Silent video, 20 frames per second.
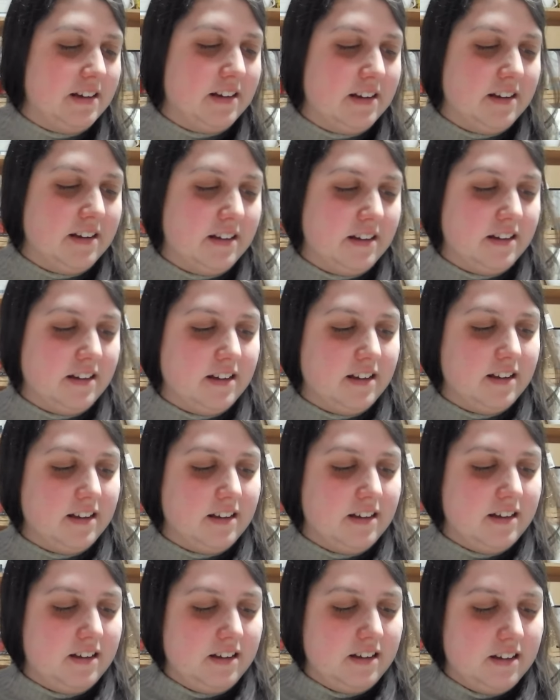
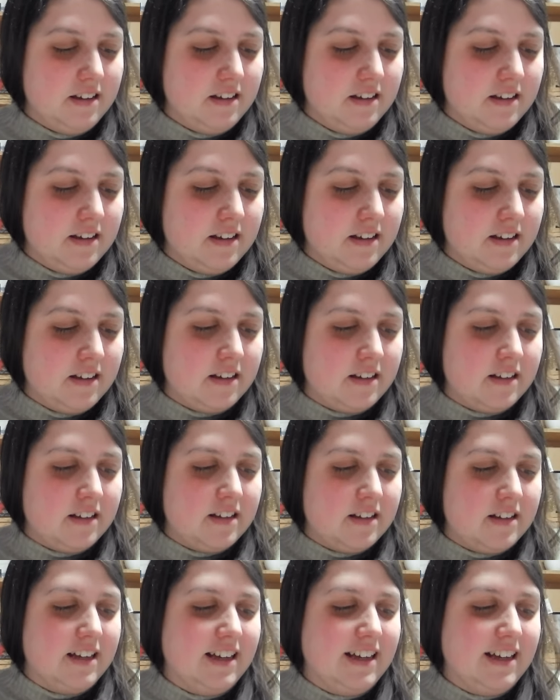(no one is talking)